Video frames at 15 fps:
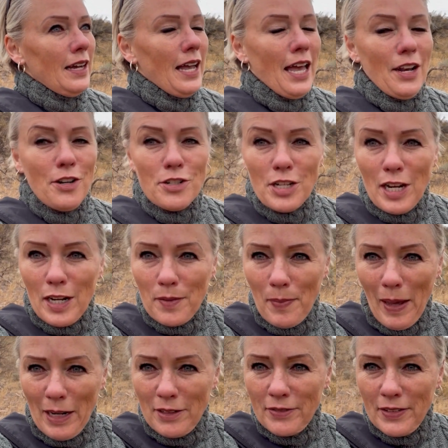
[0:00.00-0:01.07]
energetic
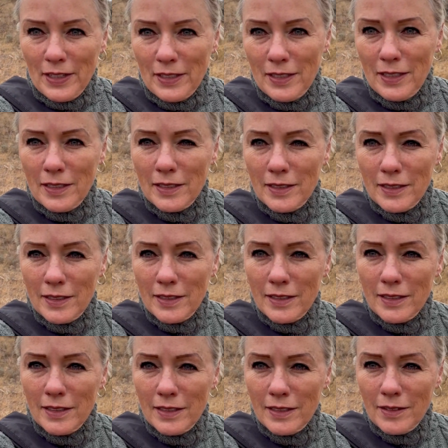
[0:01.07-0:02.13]
battlefield,
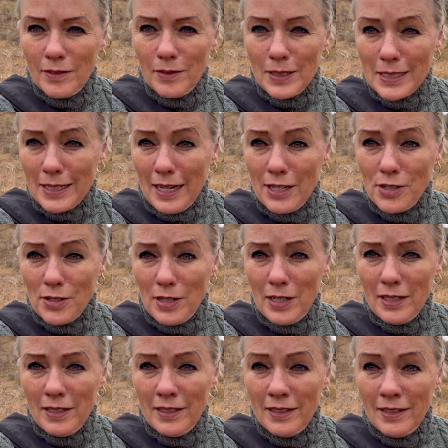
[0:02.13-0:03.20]
what side you're
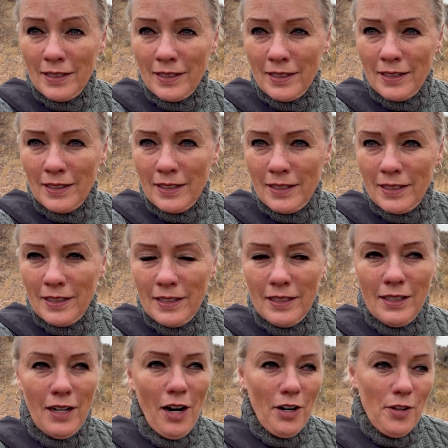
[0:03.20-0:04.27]
on?
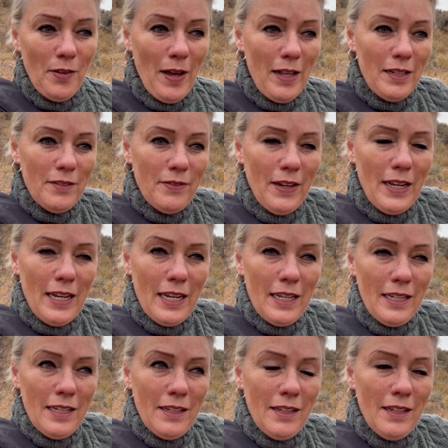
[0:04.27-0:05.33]
Are you elevating
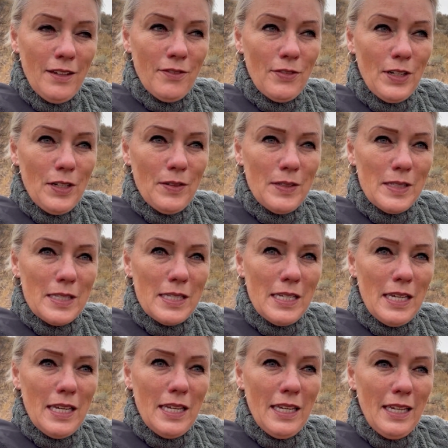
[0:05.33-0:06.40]

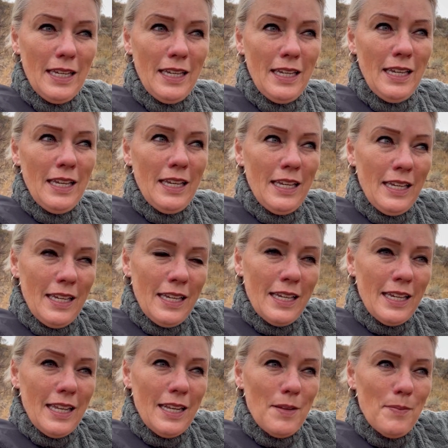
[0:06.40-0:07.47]
frequency
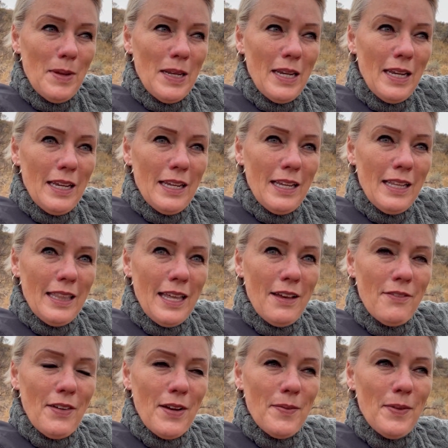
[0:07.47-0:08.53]
and emitting that
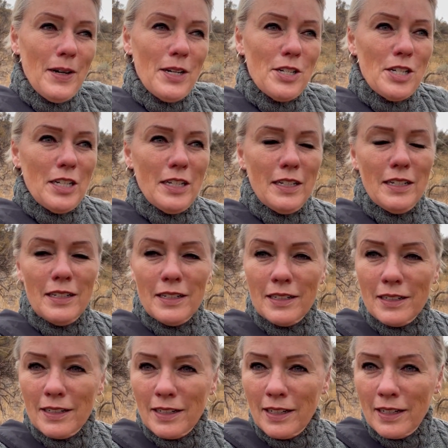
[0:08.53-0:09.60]
vibration
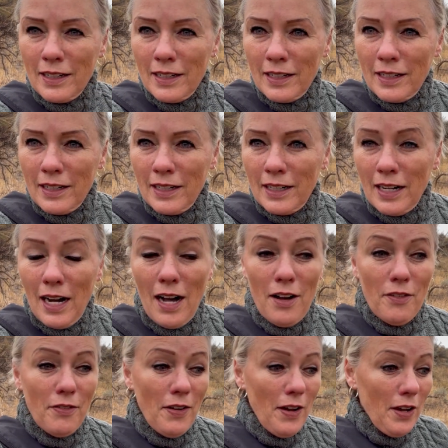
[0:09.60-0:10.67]

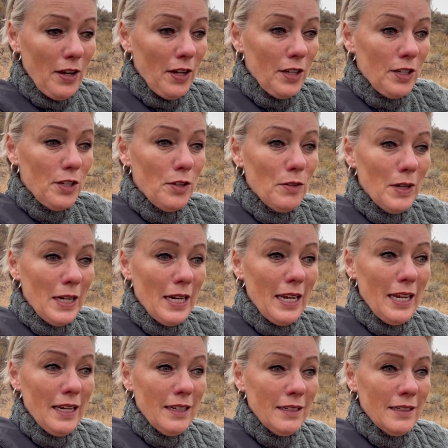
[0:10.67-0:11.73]
of
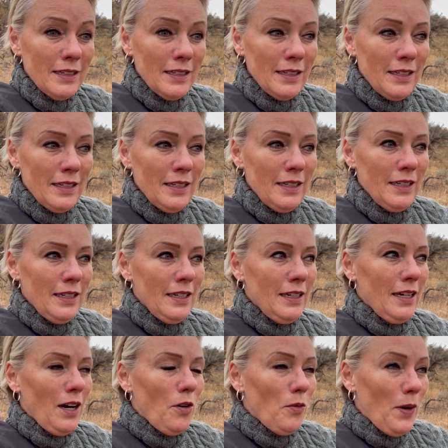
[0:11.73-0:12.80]
unity,
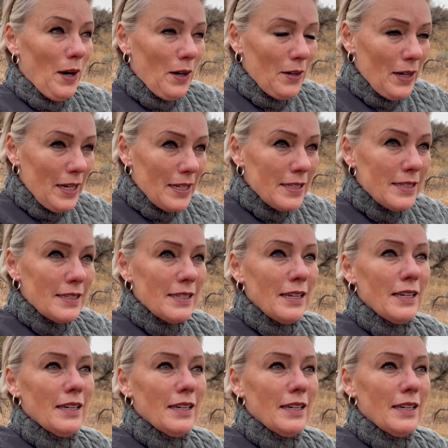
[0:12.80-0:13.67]
awareness,